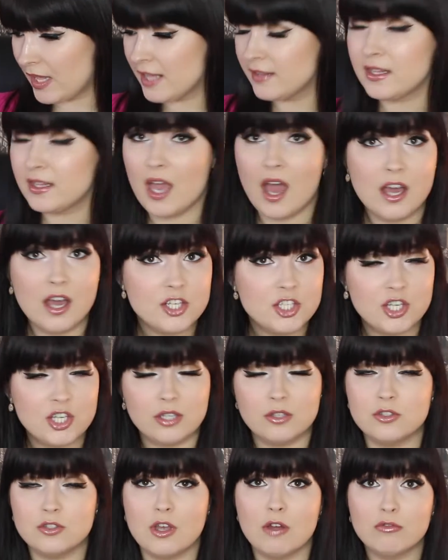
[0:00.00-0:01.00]

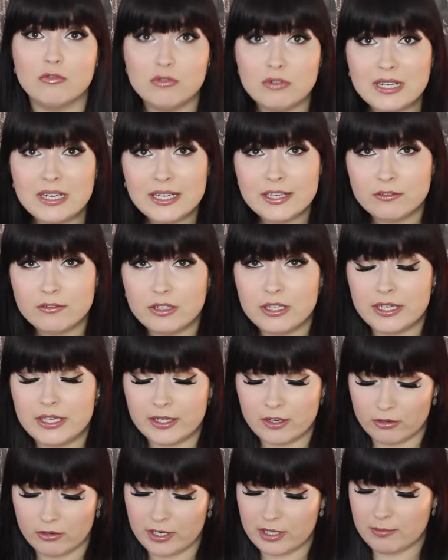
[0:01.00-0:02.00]
eyeshadows are really
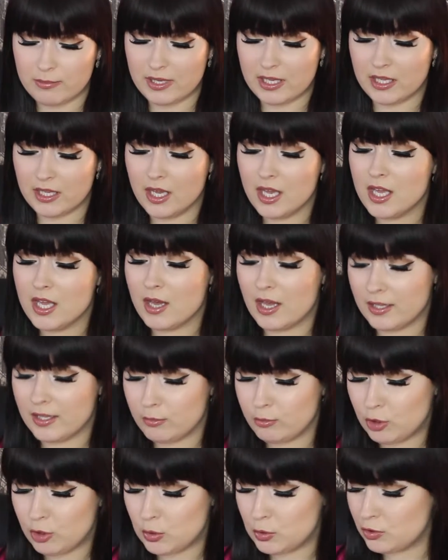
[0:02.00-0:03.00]
creamy and
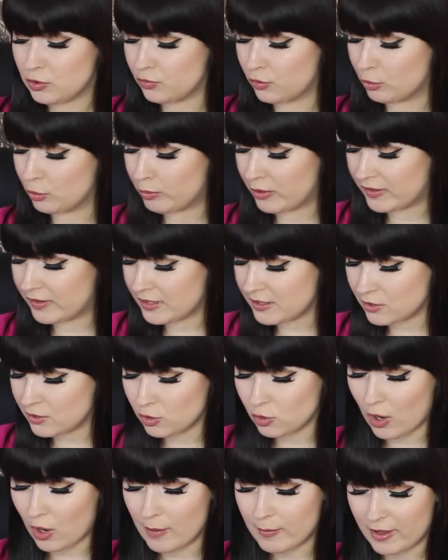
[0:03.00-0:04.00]
they're beautiful, but these
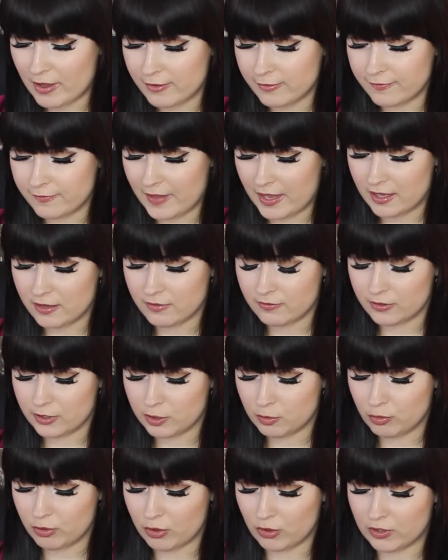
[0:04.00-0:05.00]
two are my
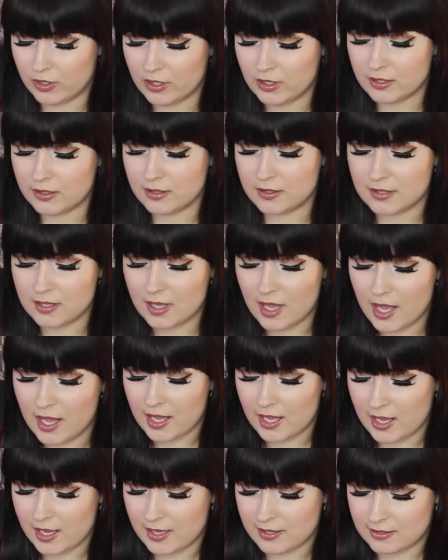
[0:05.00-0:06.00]
favorite products.
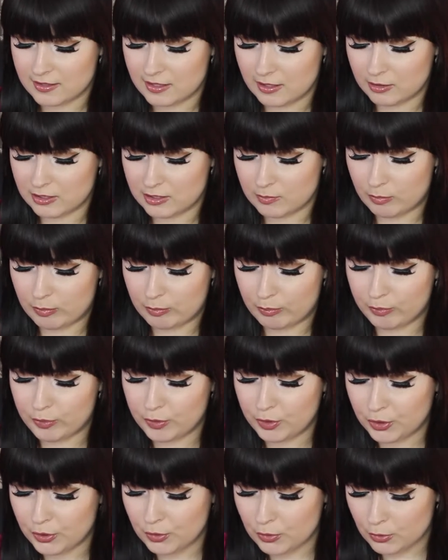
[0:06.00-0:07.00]
Is this
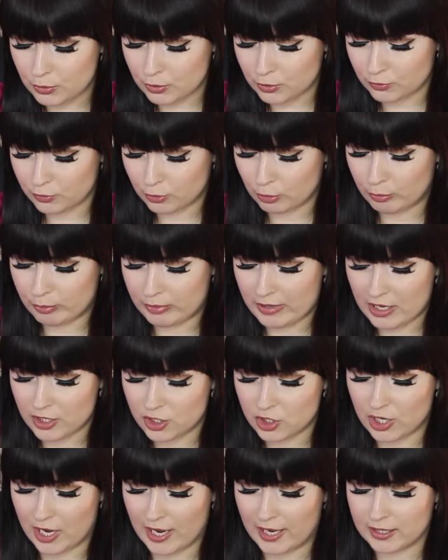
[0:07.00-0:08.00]
beautiful
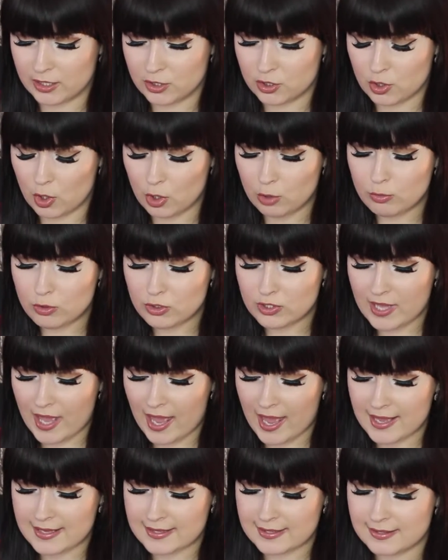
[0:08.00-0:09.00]
blusher, and it almost
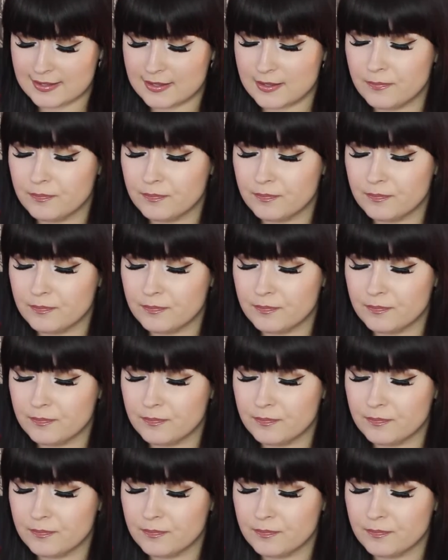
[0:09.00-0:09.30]
has